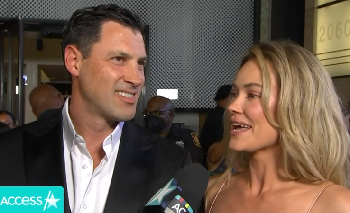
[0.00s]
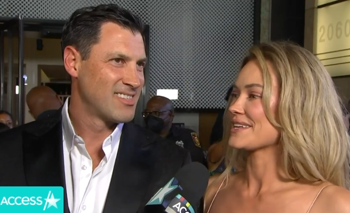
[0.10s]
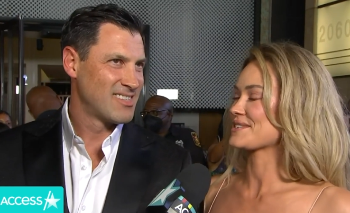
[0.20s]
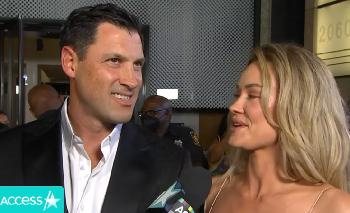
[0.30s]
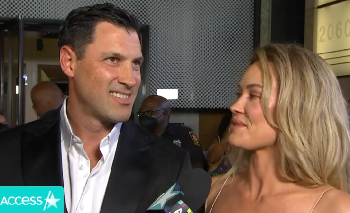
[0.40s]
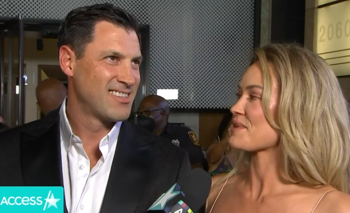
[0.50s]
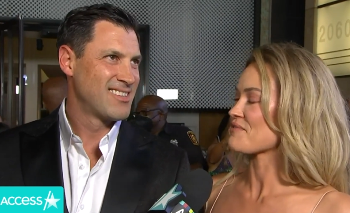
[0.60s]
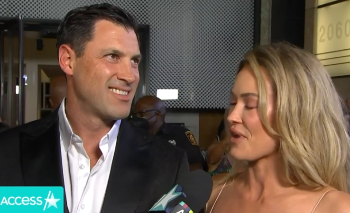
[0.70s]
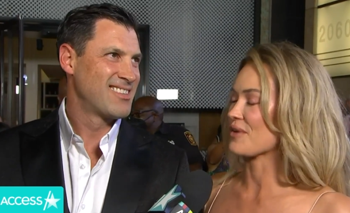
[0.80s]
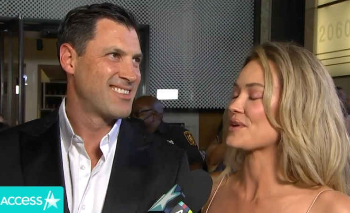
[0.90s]
Speaker 1: it's going to be
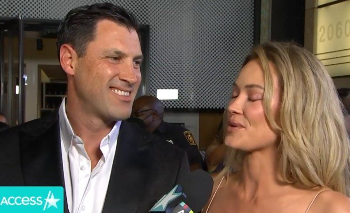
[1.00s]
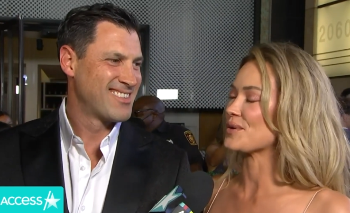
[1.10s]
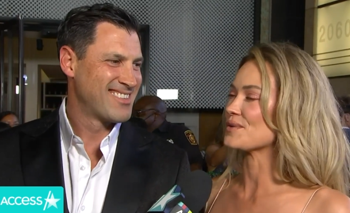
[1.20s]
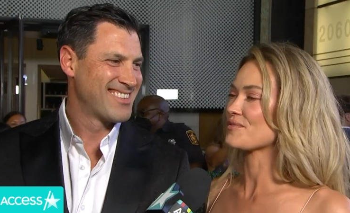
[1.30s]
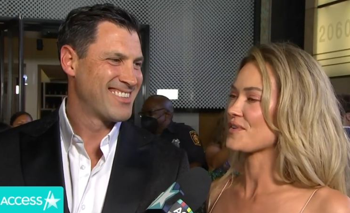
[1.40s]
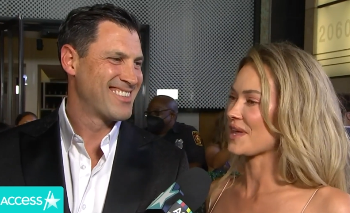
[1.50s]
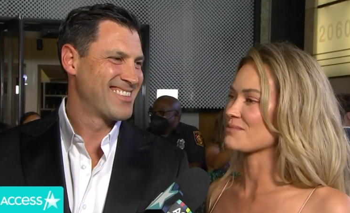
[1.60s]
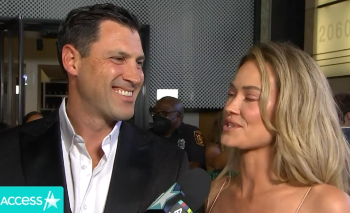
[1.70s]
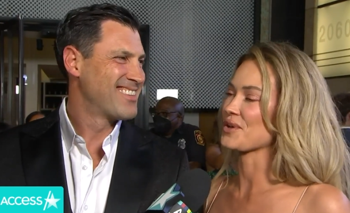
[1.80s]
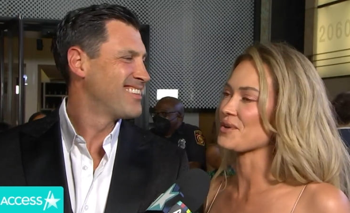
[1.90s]
very cool for them
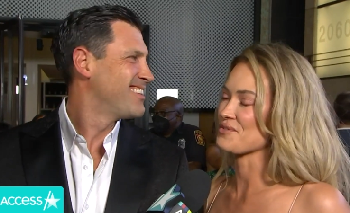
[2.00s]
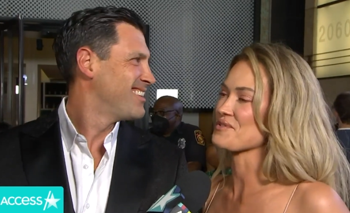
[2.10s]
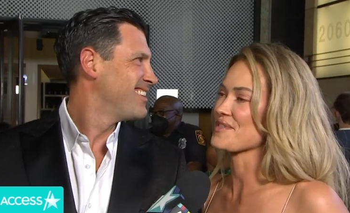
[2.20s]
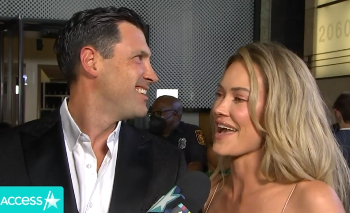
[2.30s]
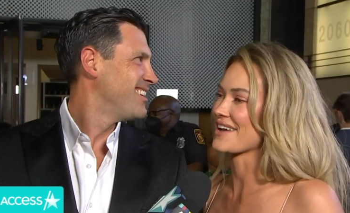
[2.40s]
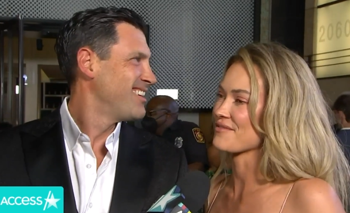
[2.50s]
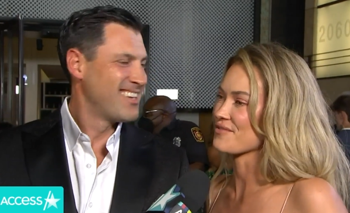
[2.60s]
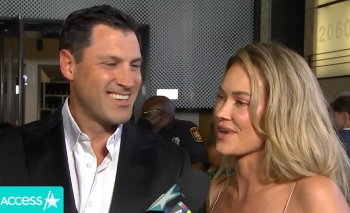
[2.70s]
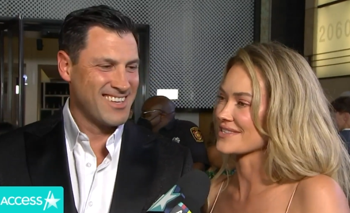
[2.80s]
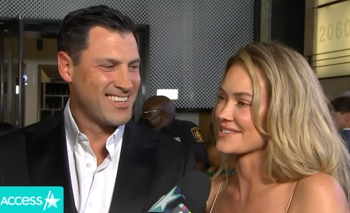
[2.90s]
to go through that and
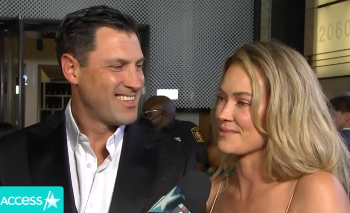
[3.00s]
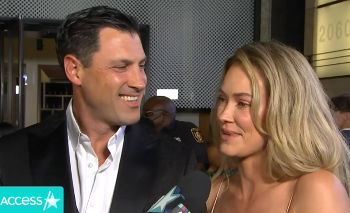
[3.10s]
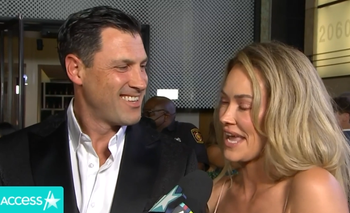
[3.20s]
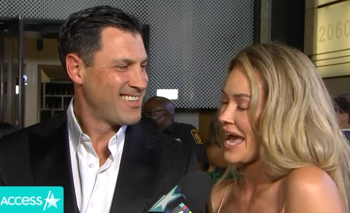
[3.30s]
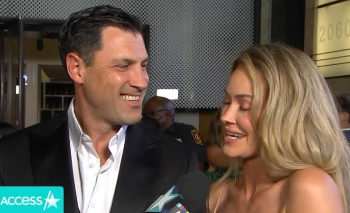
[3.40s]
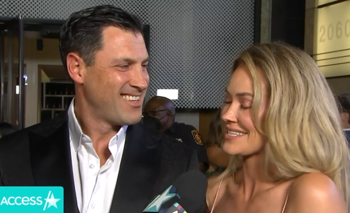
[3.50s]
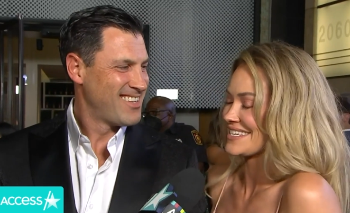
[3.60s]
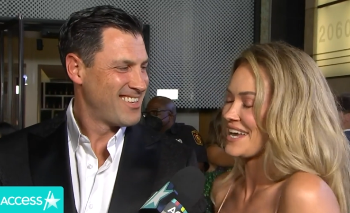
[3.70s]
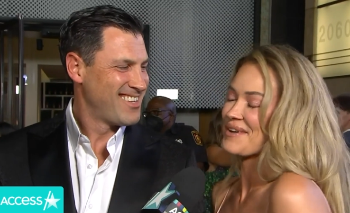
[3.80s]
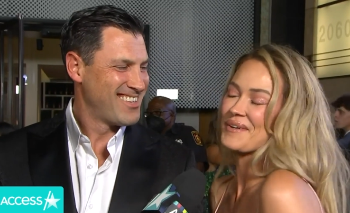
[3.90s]
for us to be auntie and
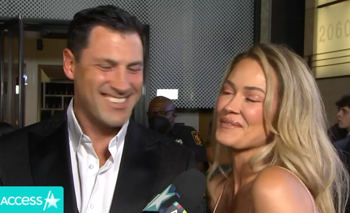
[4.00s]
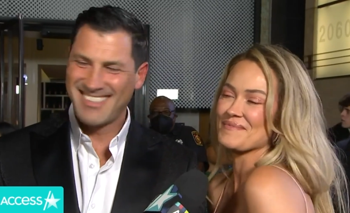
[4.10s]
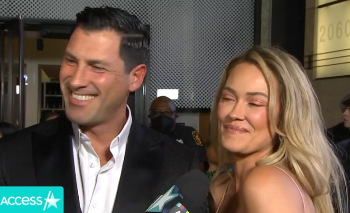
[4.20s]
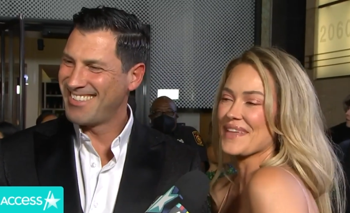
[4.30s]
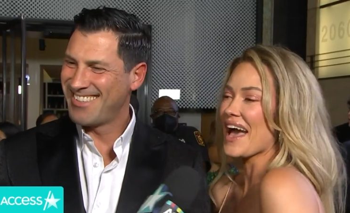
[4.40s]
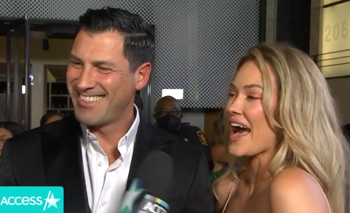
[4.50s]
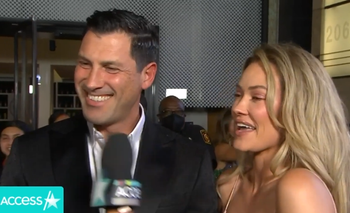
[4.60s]
uncle. How